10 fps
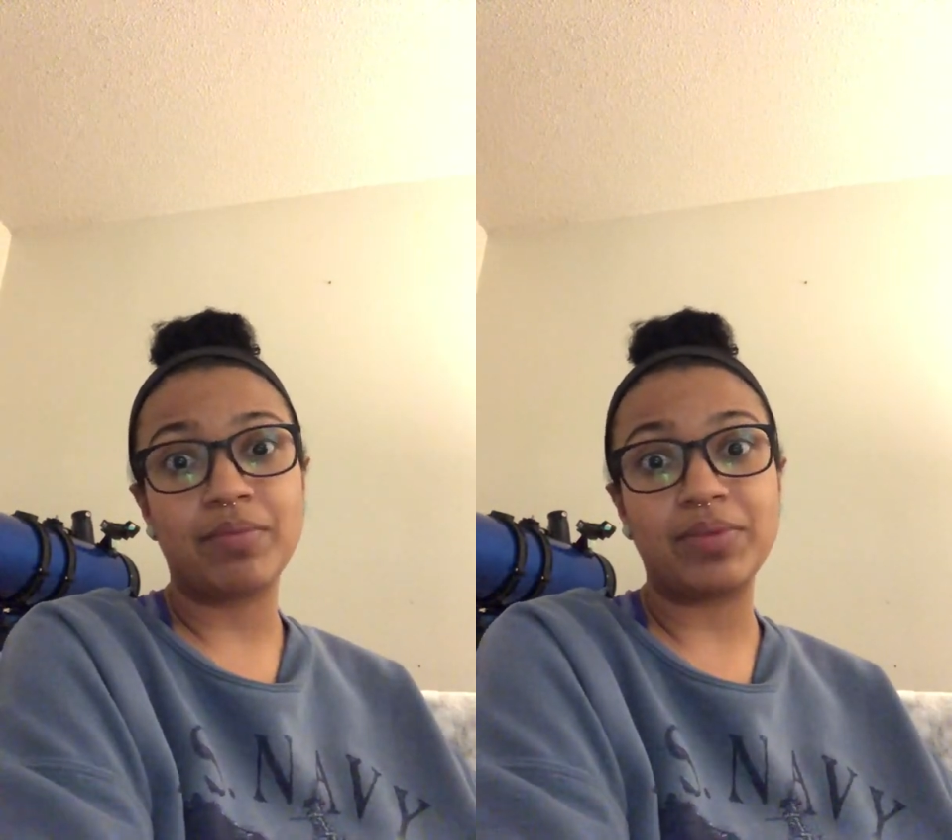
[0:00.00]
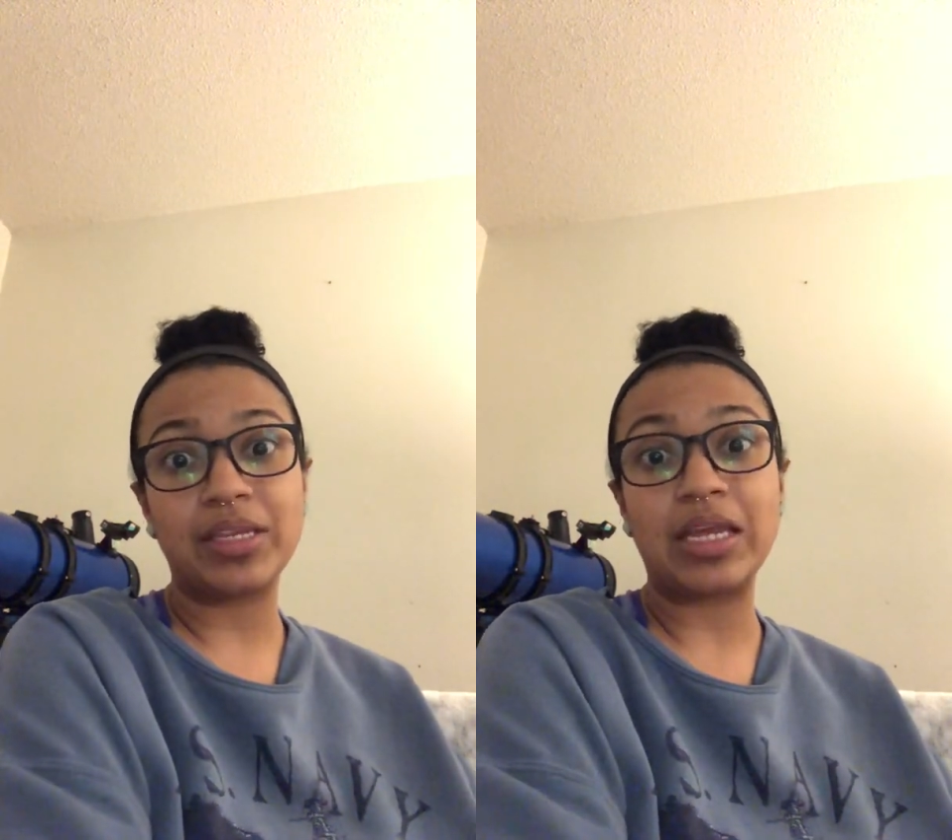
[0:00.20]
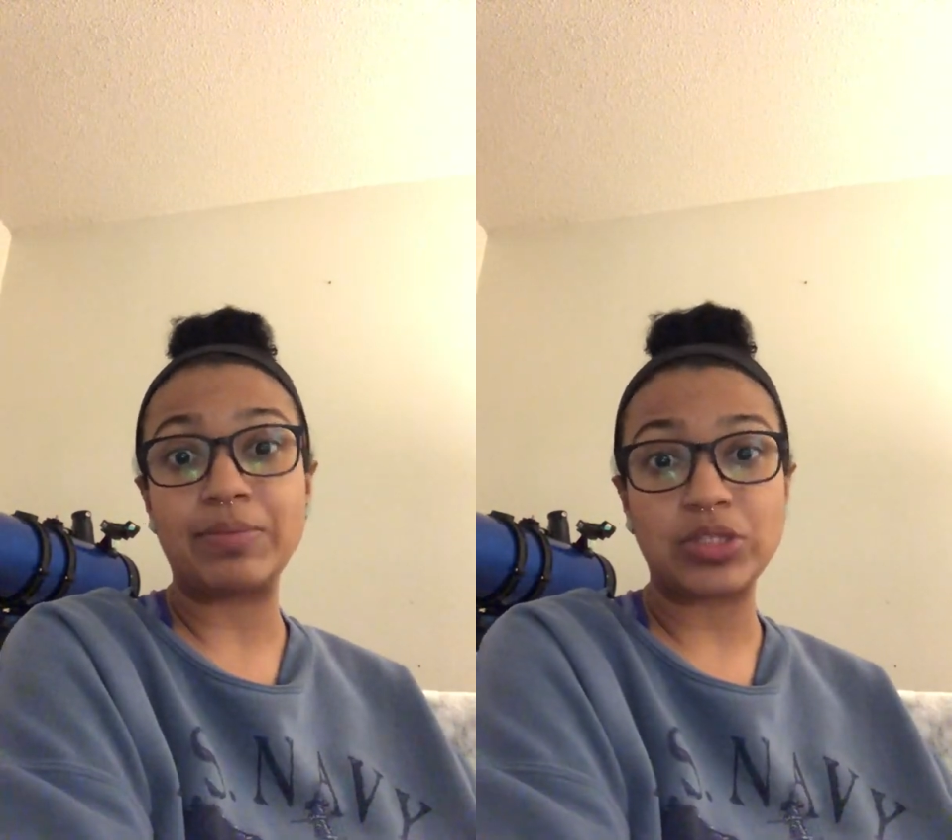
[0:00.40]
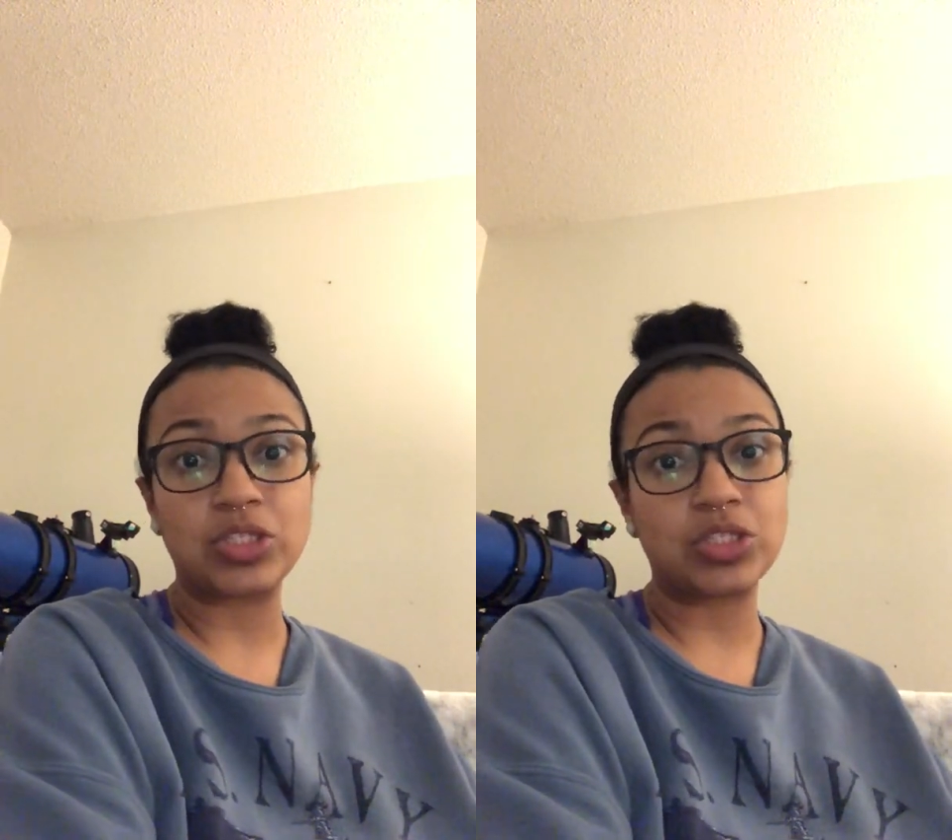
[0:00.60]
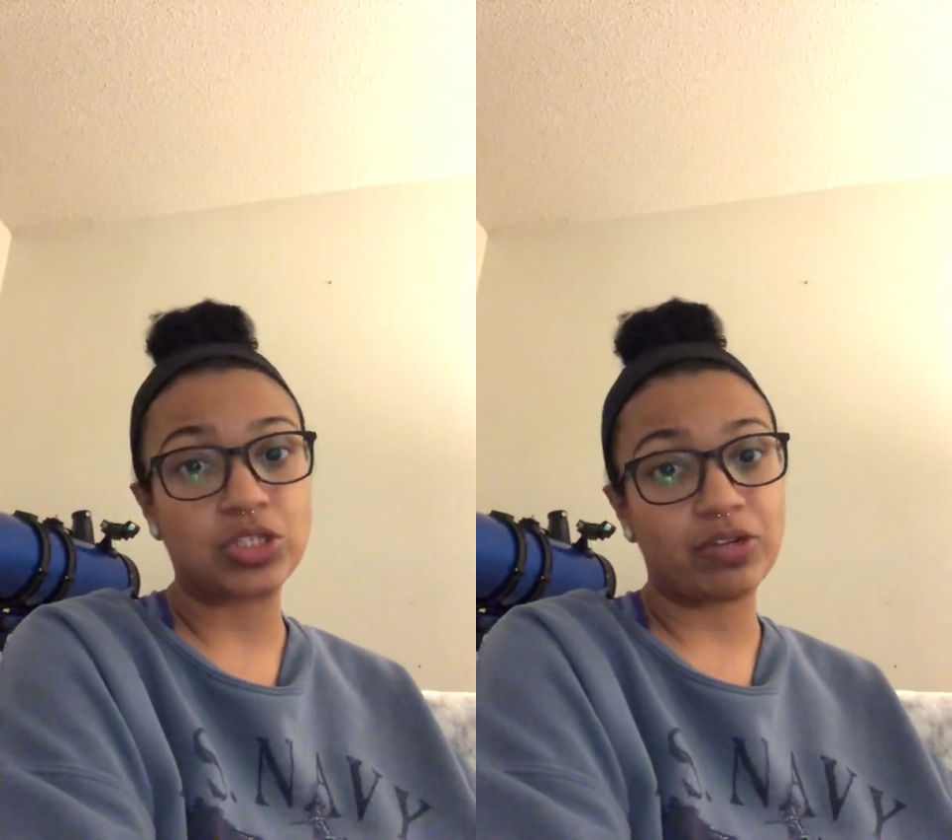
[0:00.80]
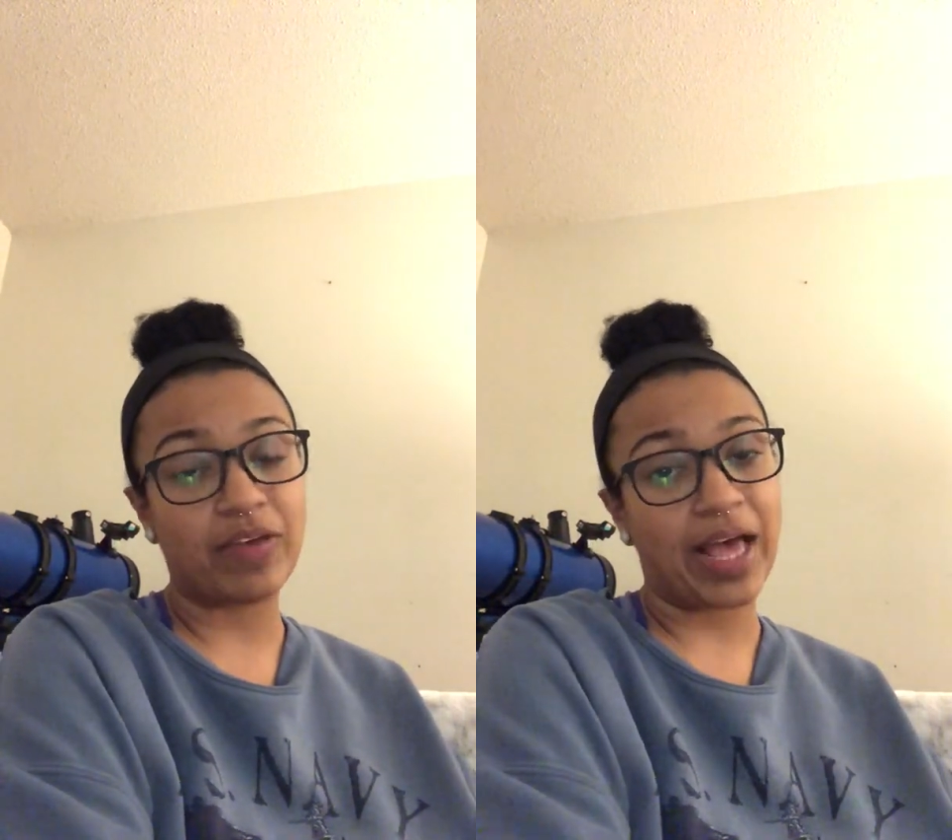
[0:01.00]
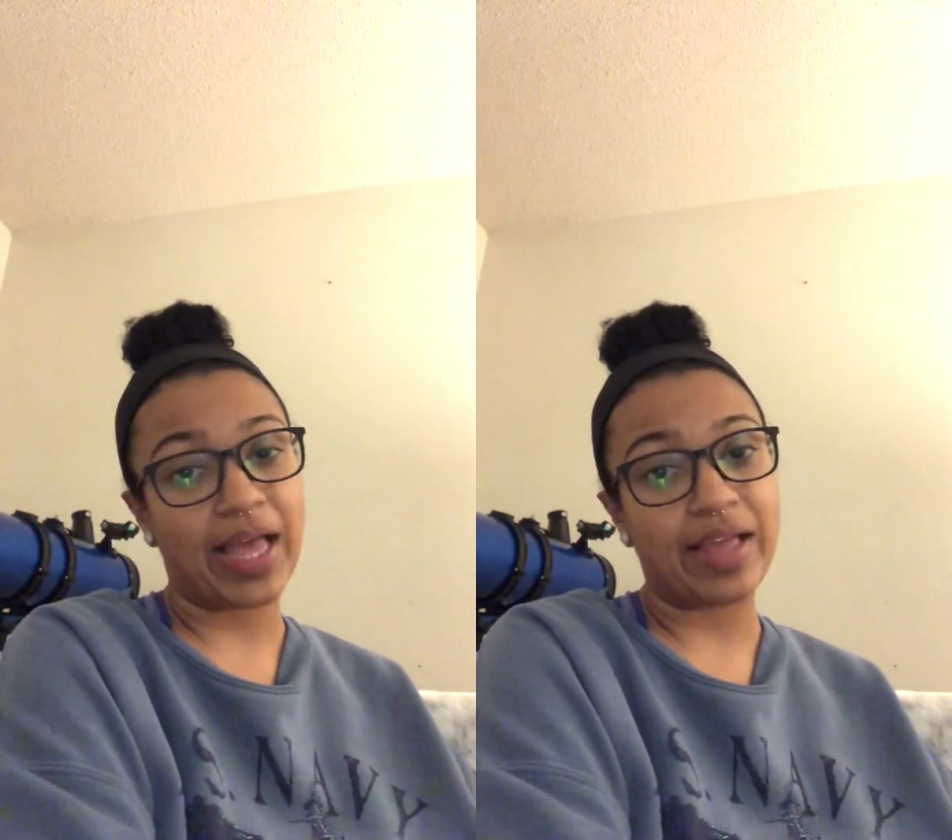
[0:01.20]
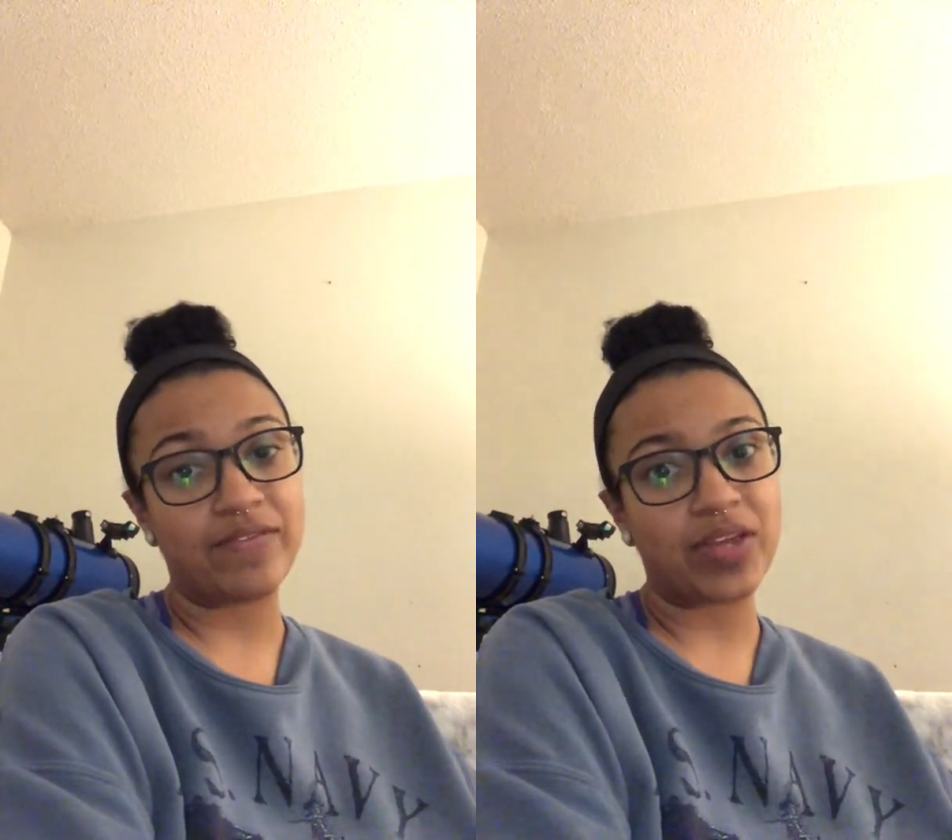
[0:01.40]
being able to survive